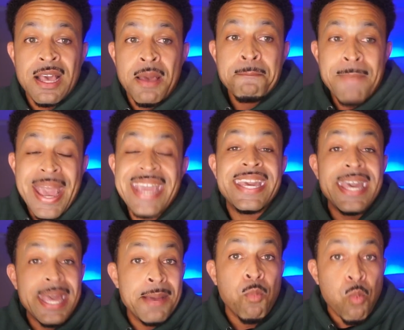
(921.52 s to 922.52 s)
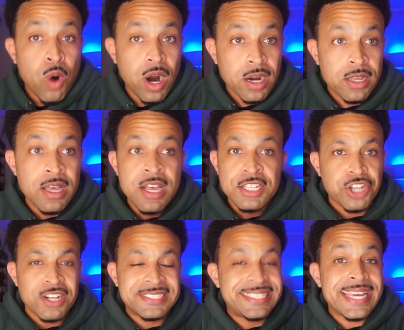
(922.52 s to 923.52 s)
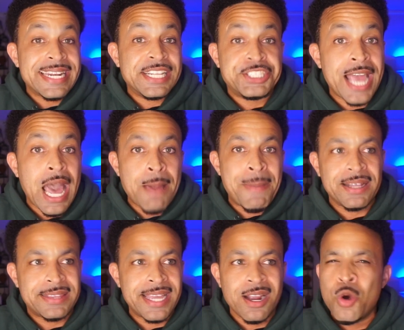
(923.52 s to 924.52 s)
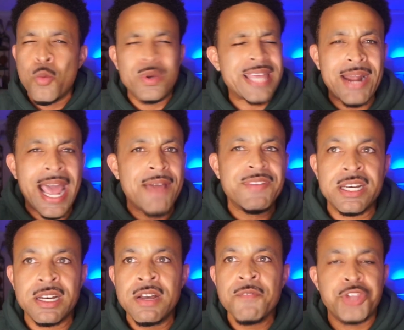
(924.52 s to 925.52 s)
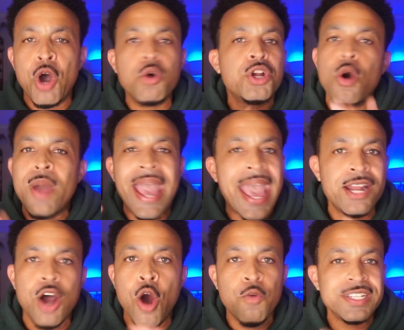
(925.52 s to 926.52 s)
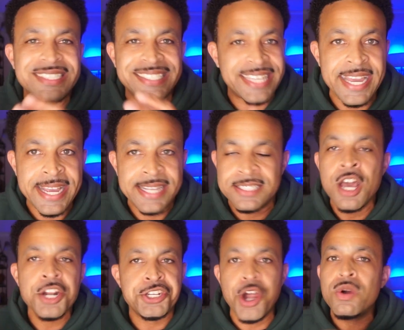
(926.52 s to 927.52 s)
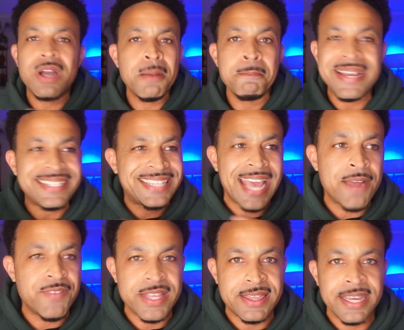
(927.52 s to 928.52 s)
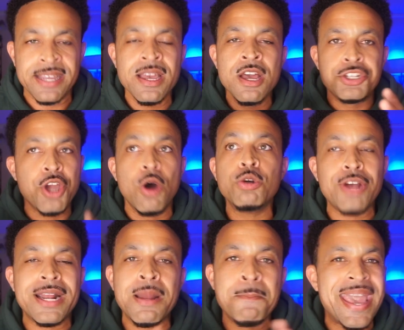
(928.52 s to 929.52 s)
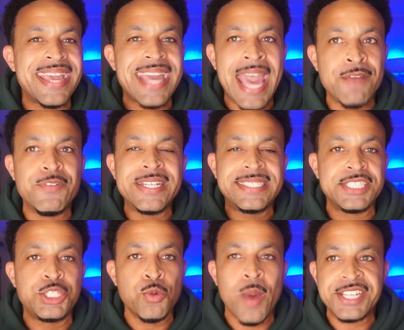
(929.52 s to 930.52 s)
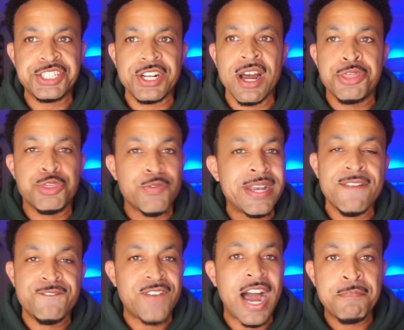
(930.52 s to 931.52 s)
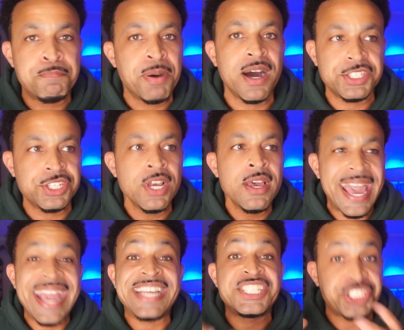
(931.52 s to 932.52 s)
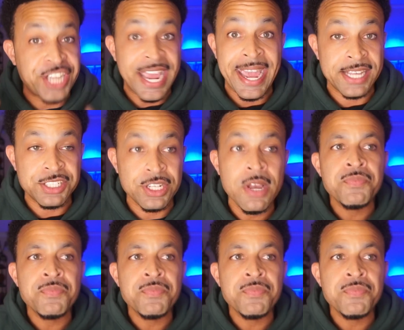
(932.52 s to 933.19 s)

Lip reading: make him work. Start sticking a jab out there without having to, don't go head over skis. Don't commit to everything. Don't try to make every situation a 3-5 punch exchange.